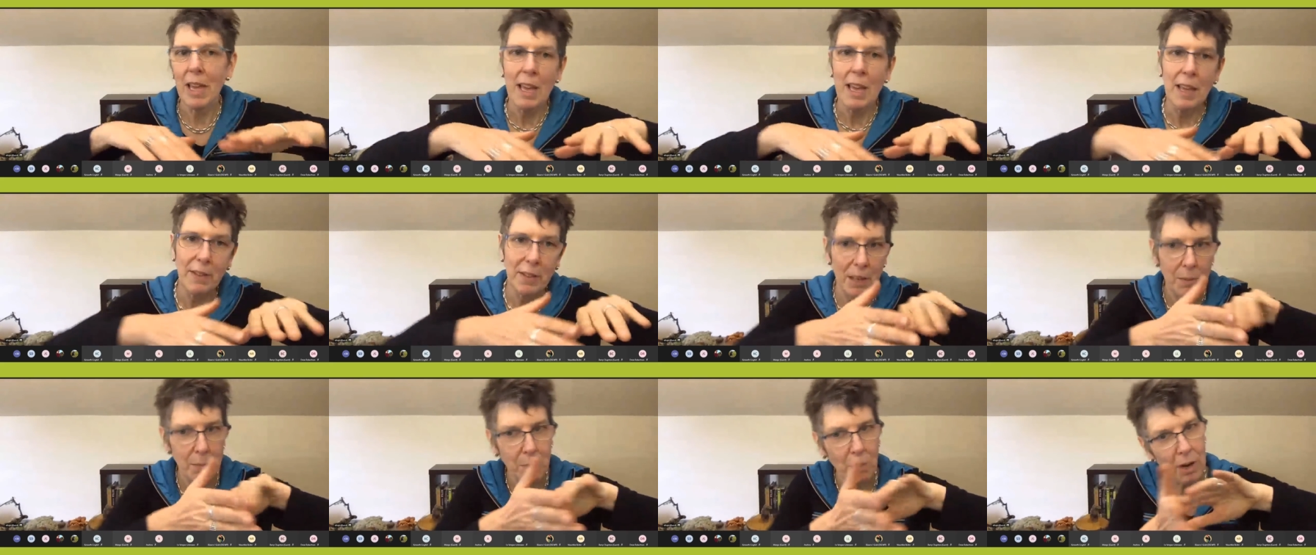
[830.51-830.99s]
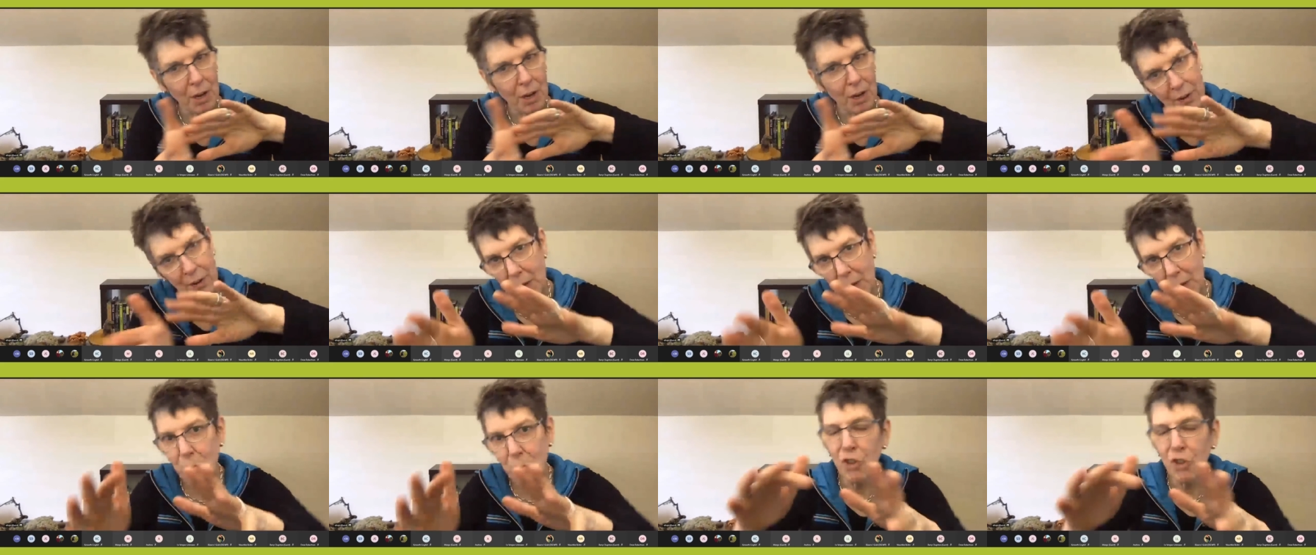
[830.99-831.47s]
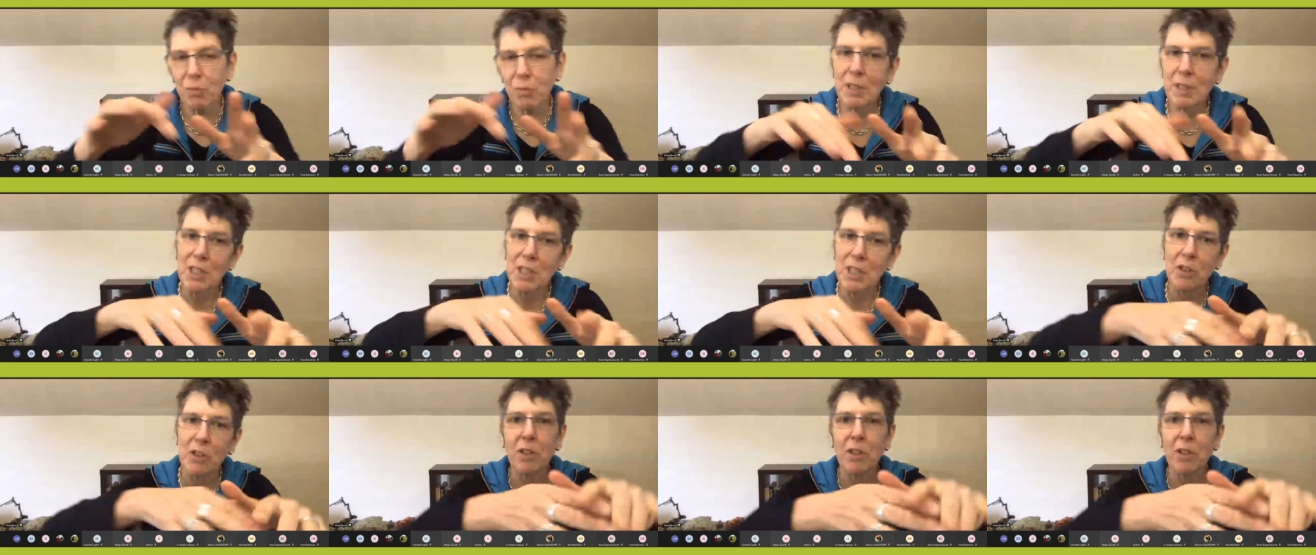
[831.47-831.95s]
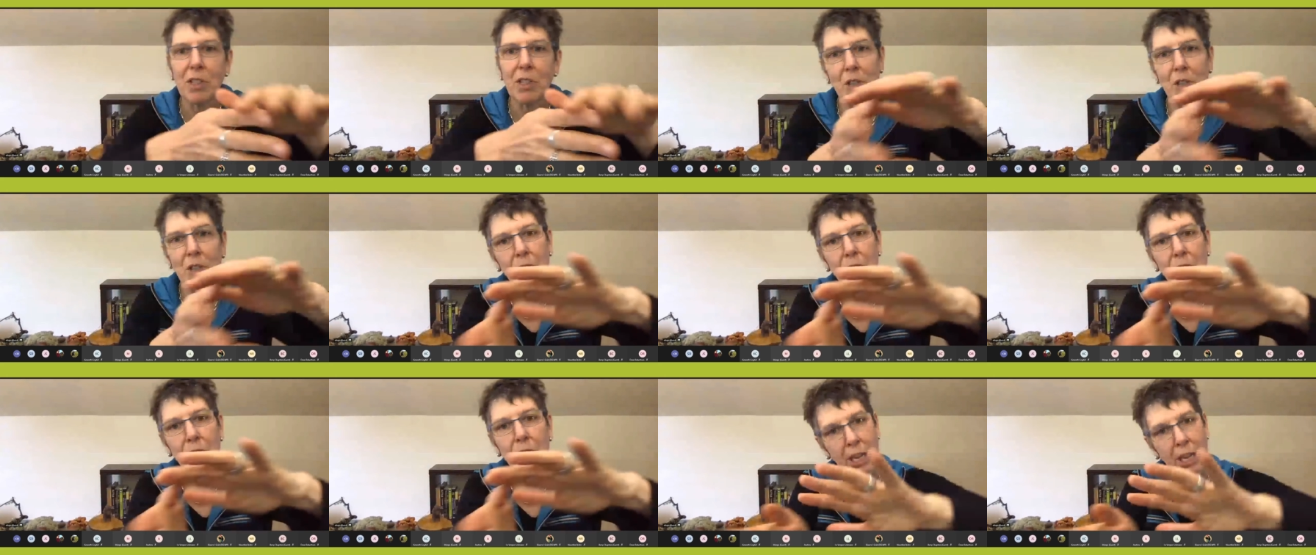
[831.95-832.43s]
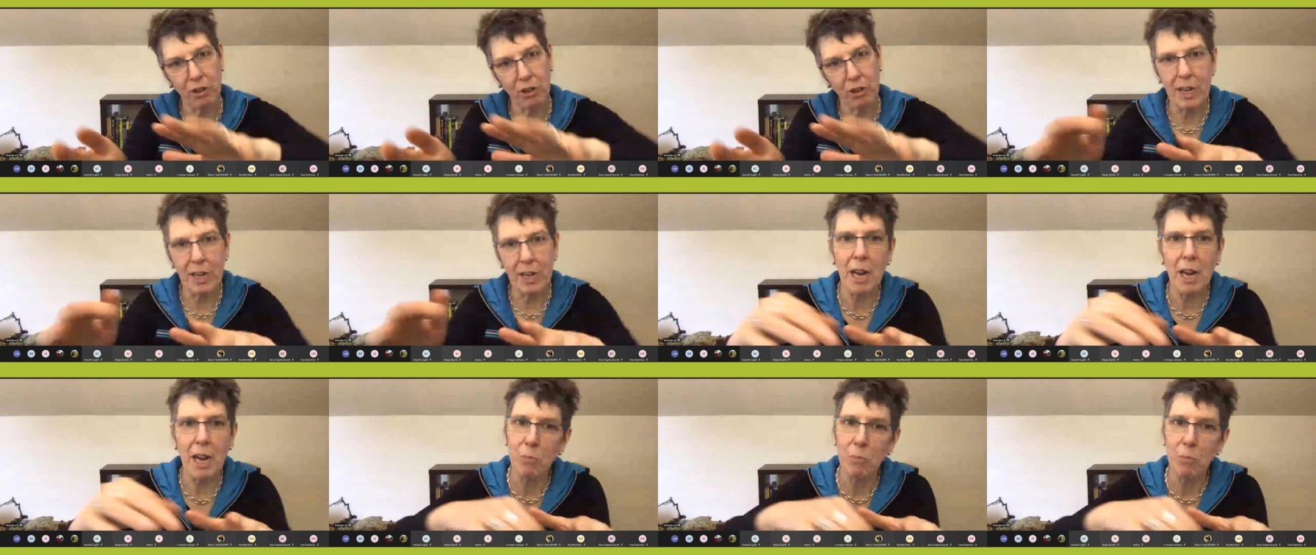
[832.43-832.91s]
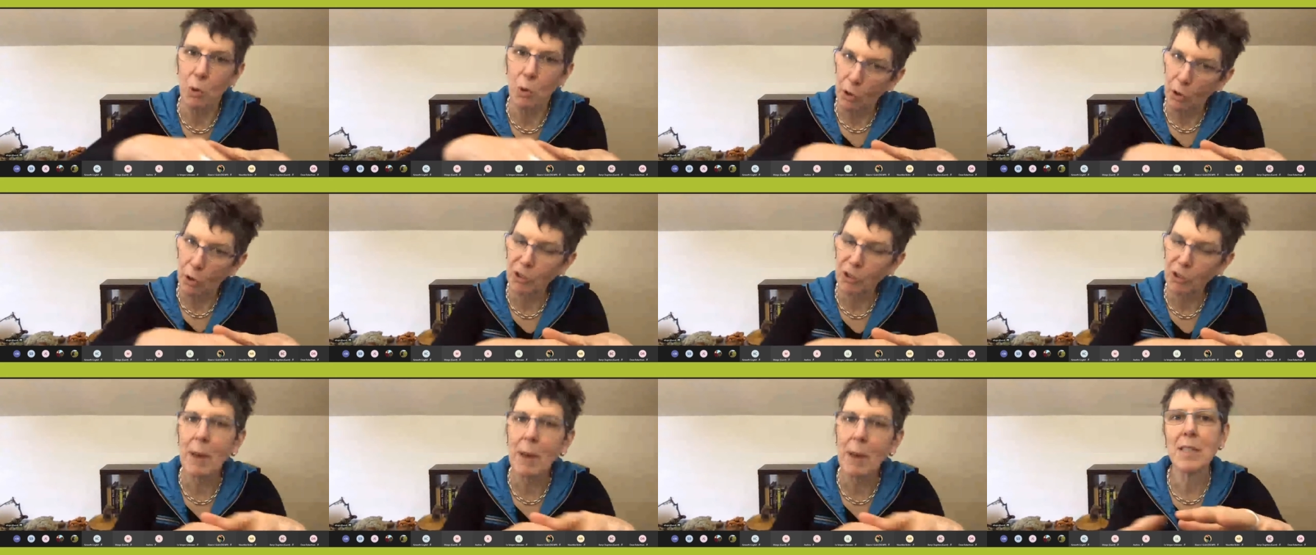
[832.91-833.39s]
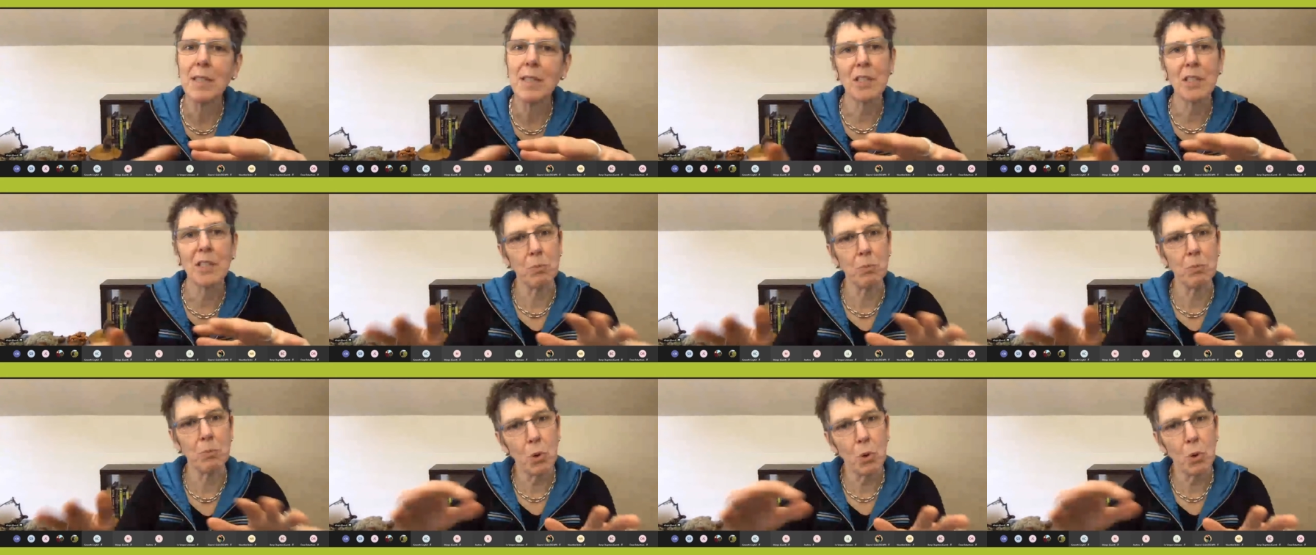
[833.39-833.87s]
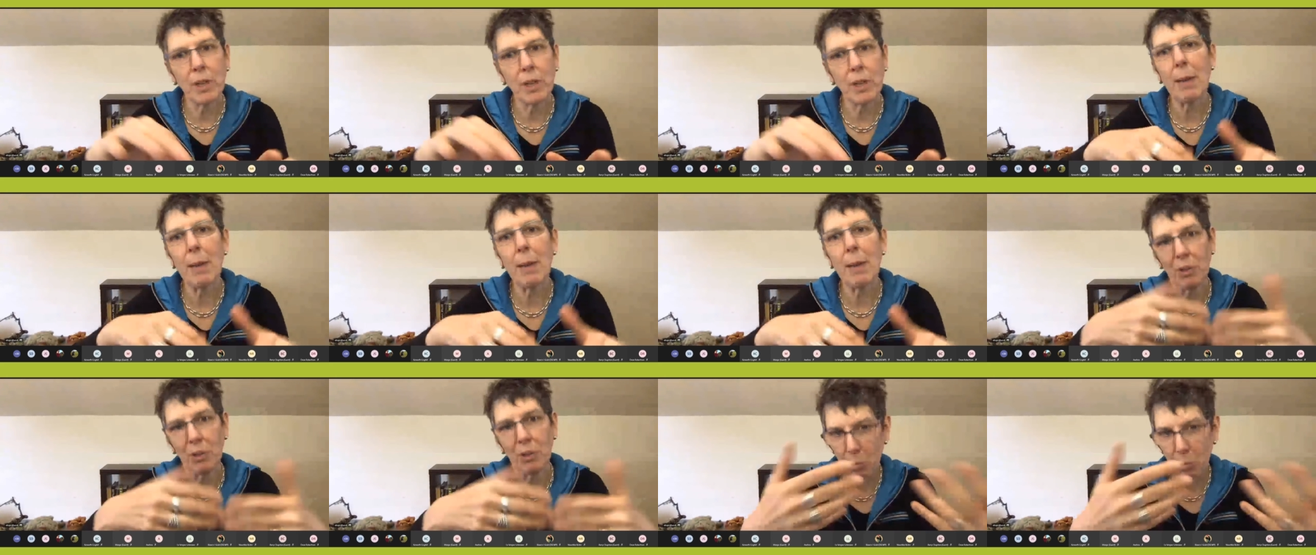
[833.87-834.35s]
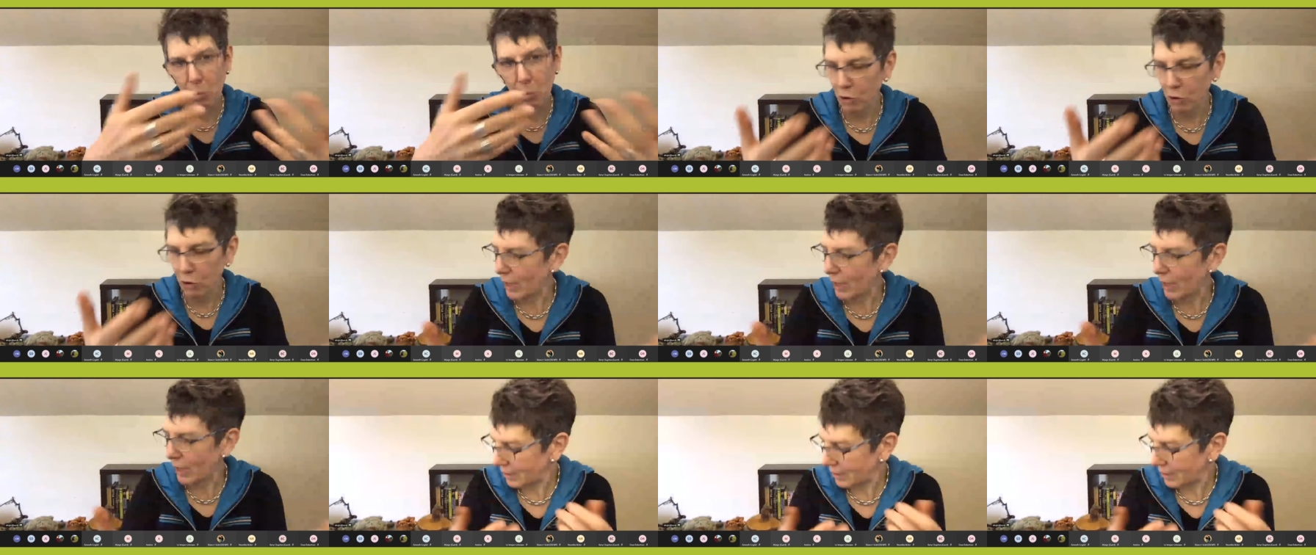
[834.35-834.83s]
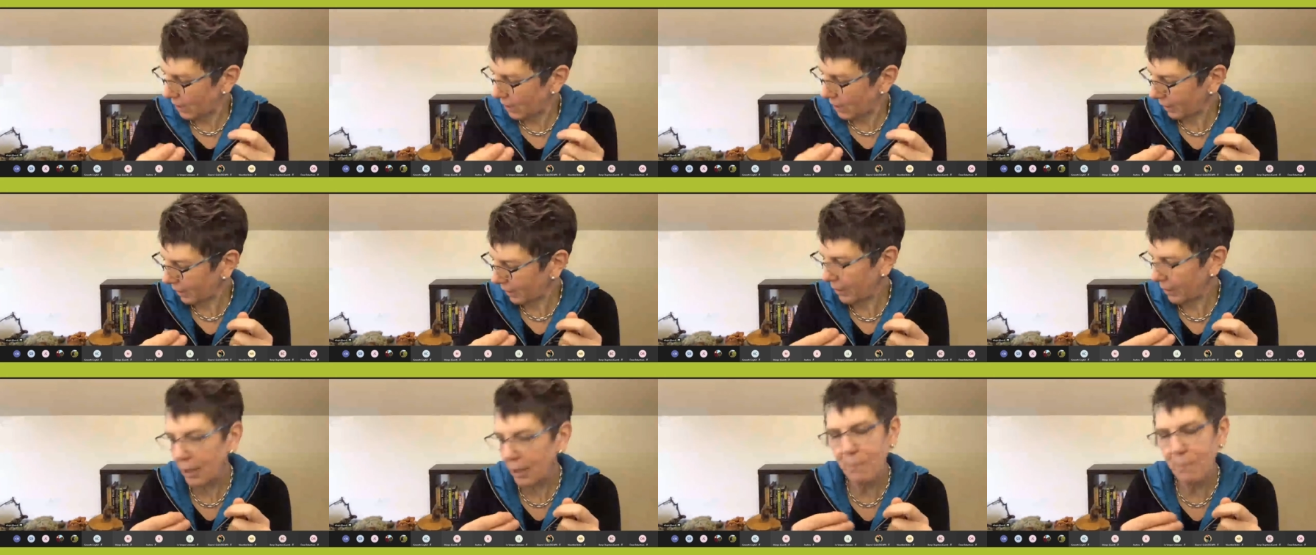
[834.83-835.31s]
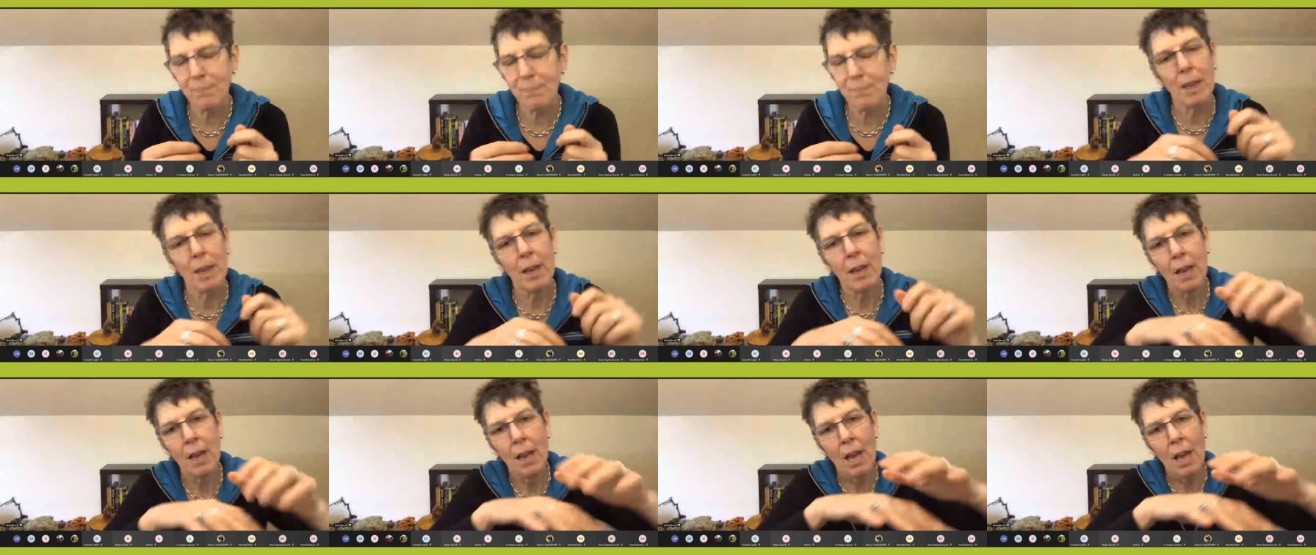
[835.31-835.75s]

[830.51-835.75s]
And then by their movements through the soil, they create more spaces, more gaps, more recycling.